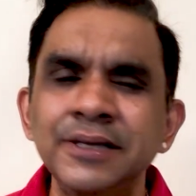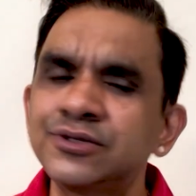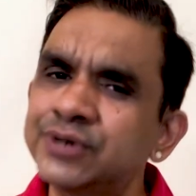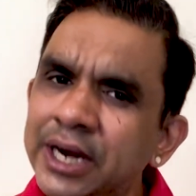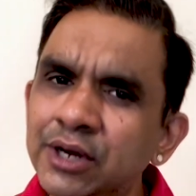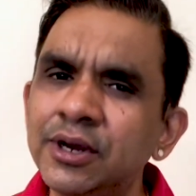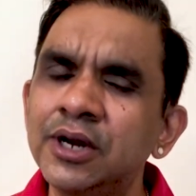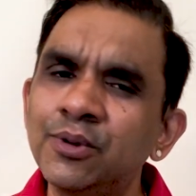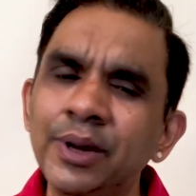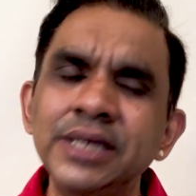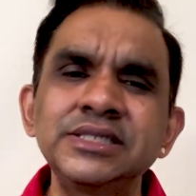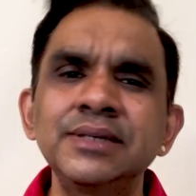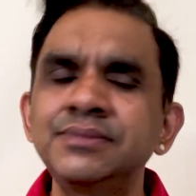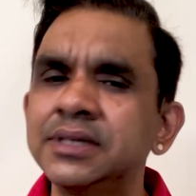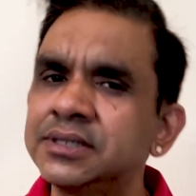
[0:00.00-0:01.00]
Try to advise
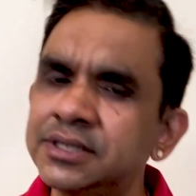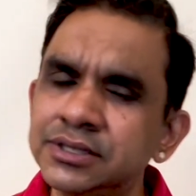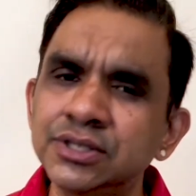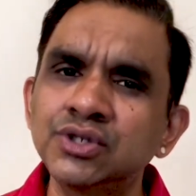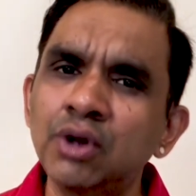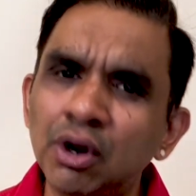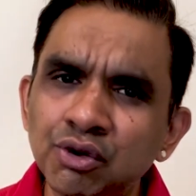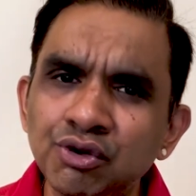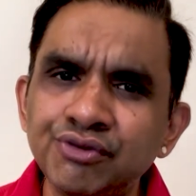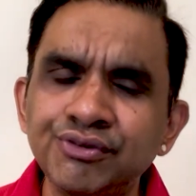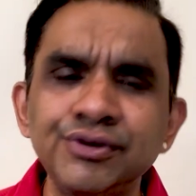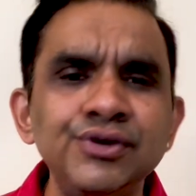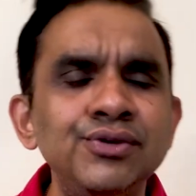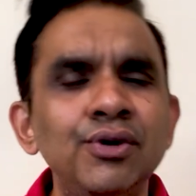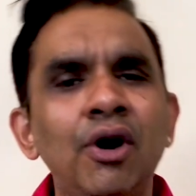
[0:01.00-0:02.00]
them that this is not good
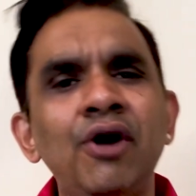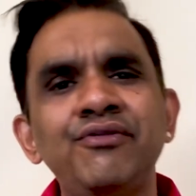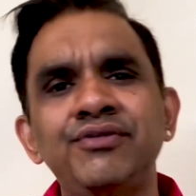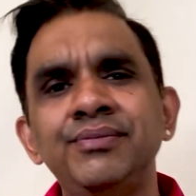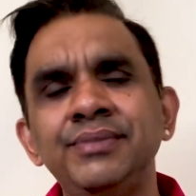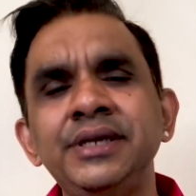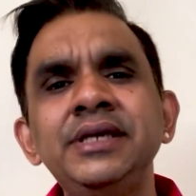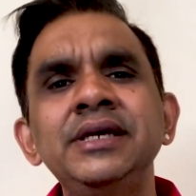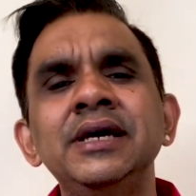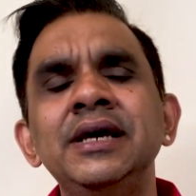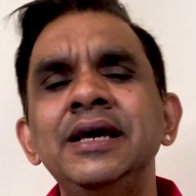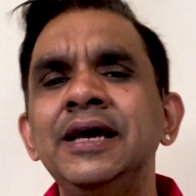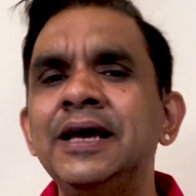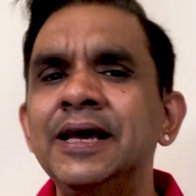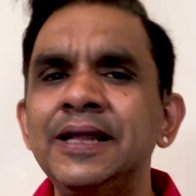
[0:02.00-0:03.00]
for you or for me.
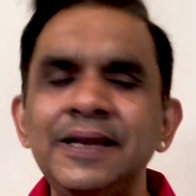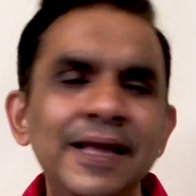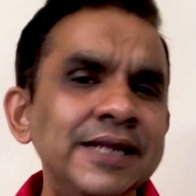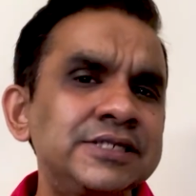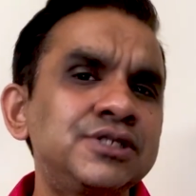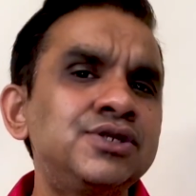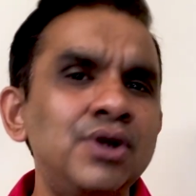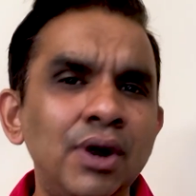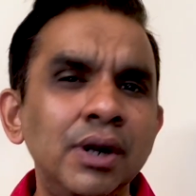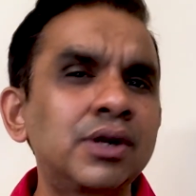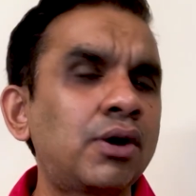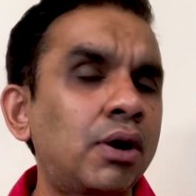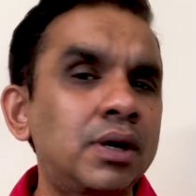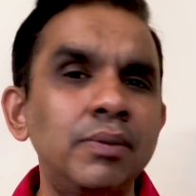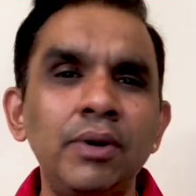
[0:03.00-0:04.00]
Let's not
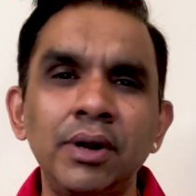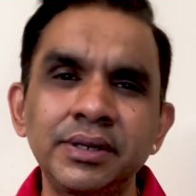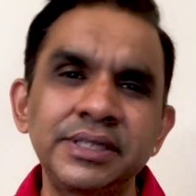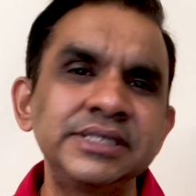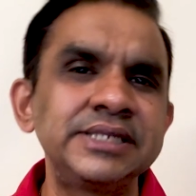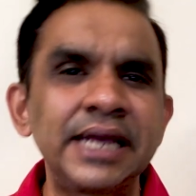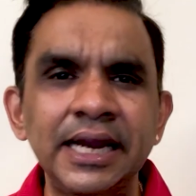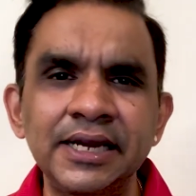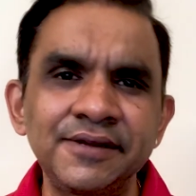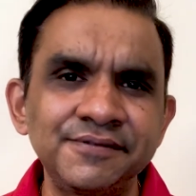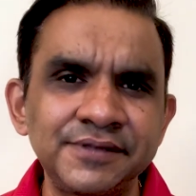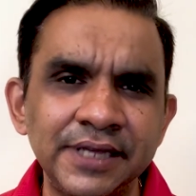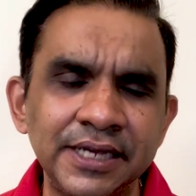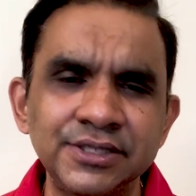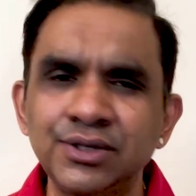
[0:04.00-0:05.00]
talk about these negative
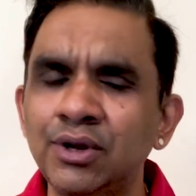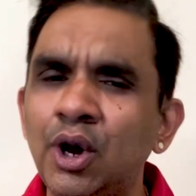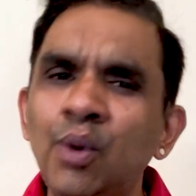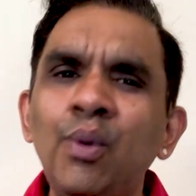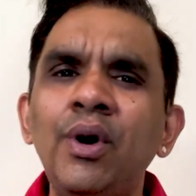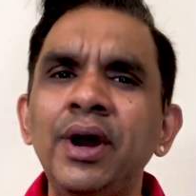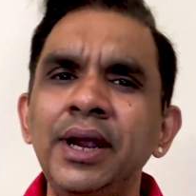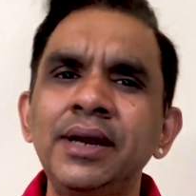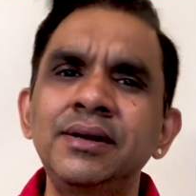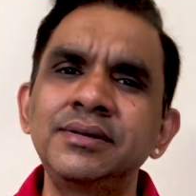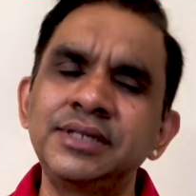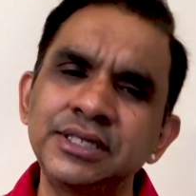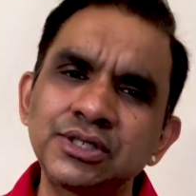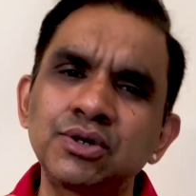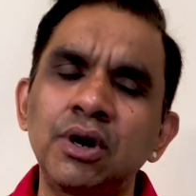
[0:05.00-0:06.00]
things. Avoid
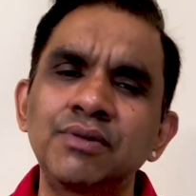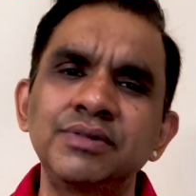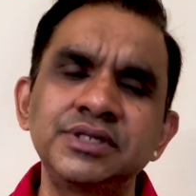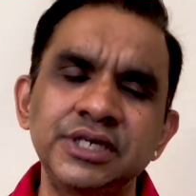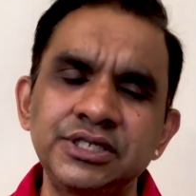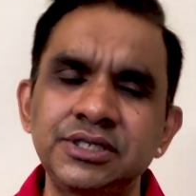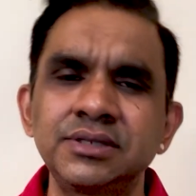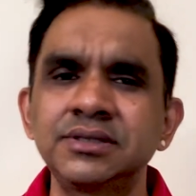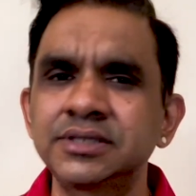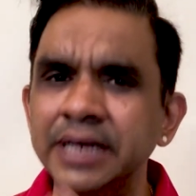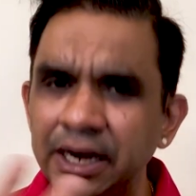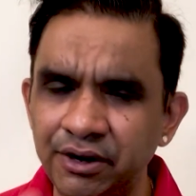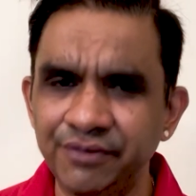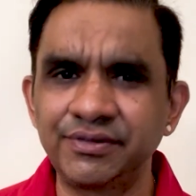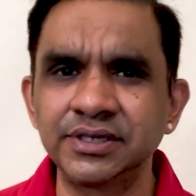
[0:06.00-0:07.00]
these conversations,
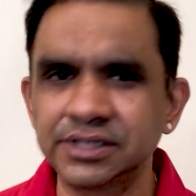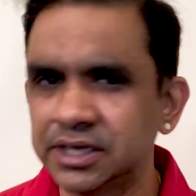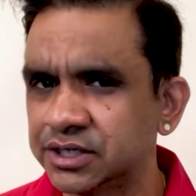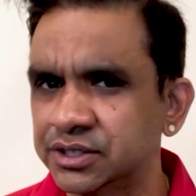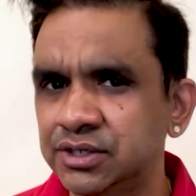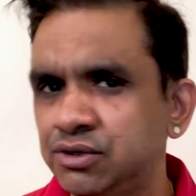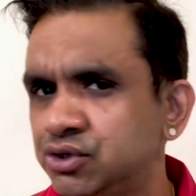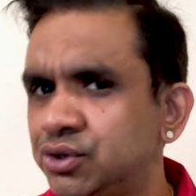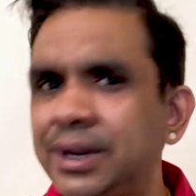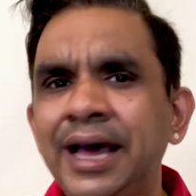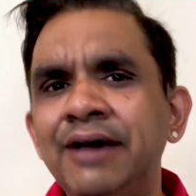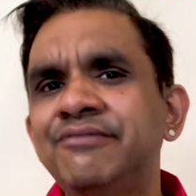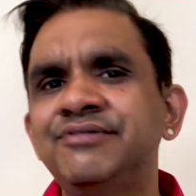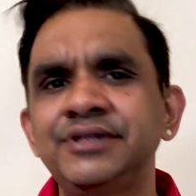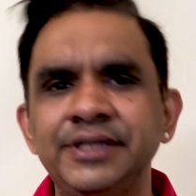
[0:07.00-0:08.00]
kind of discussion you should
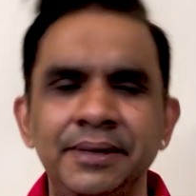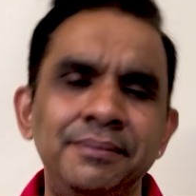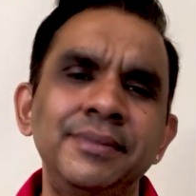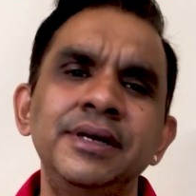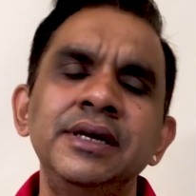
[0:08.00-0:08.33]
have with them.